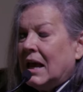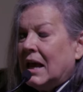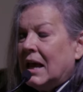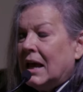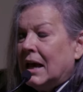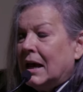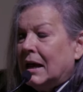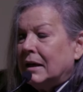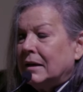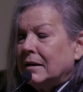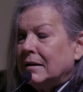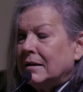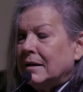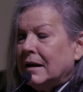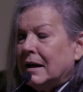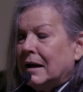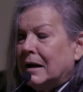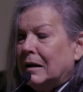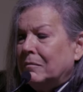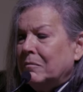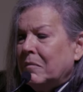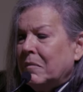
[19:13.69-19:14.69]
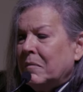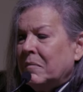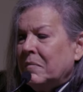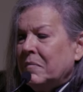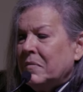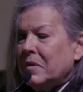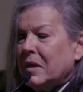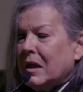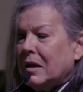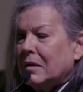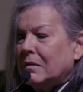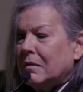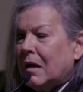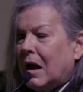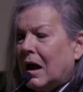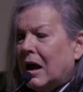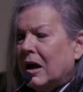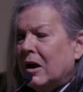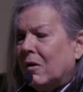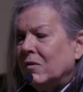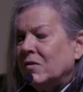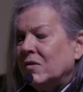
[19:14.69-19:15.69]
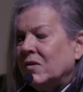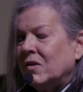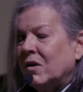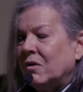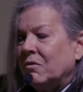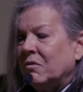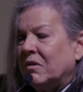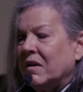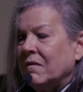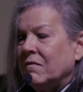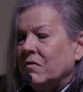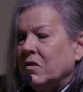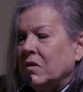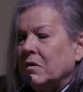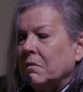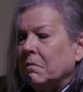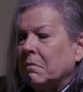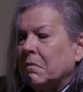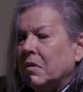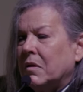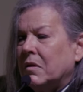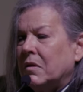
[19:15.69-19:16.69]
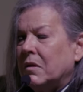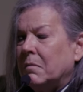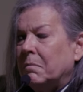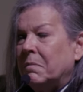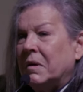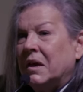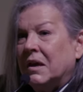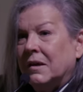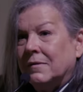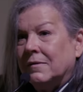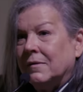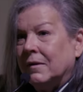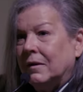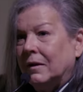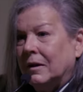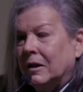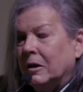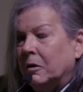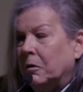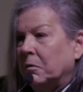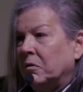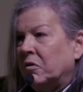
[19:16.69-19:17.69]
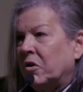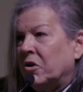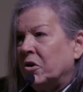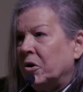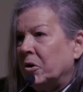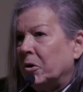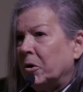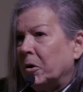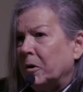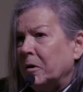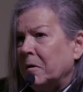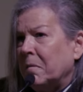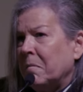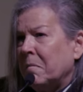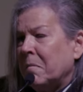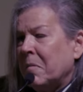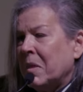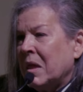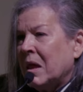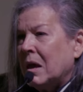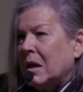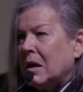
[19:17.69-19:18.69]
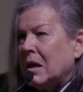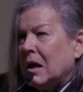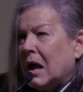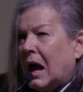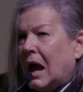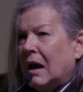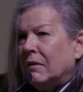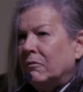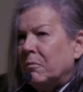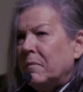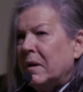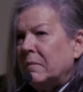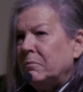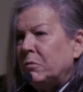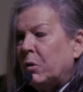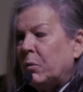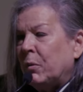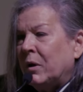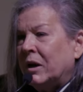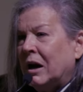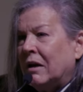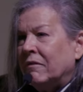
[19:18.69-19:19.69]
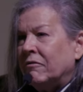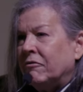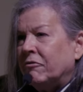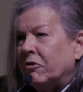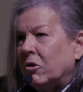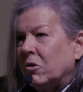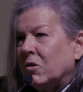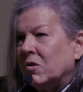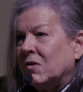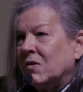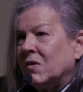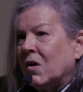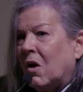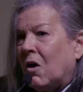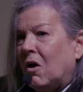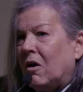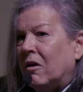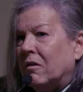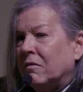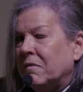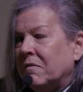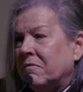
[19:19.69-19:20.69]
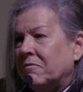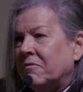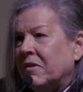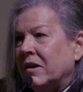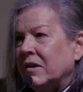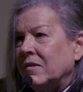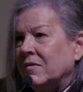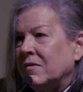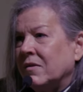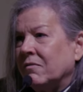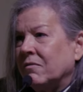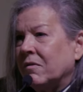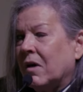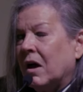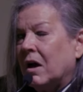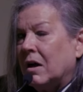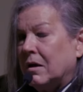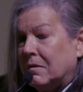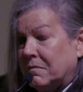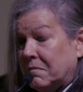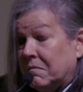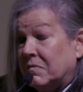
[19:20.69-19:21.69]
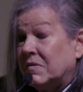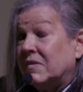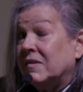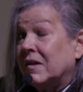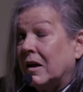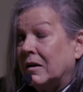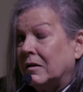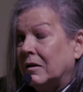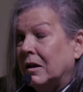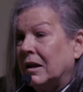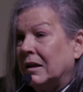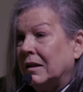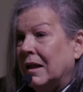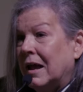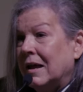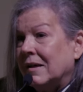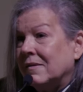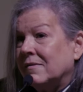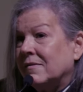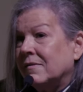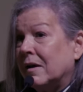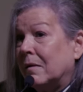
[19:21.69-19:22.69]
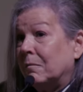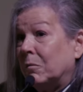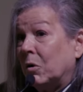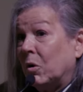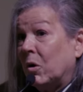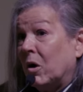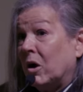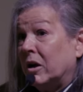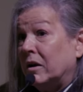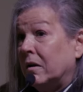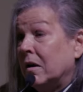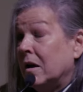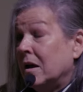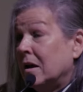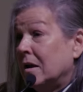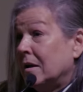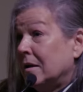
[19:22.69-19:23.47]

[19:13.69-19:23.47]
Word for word: And um, I also give the, the piece a little turn I remember when I first saw Face of, uh, Suddenly last summer on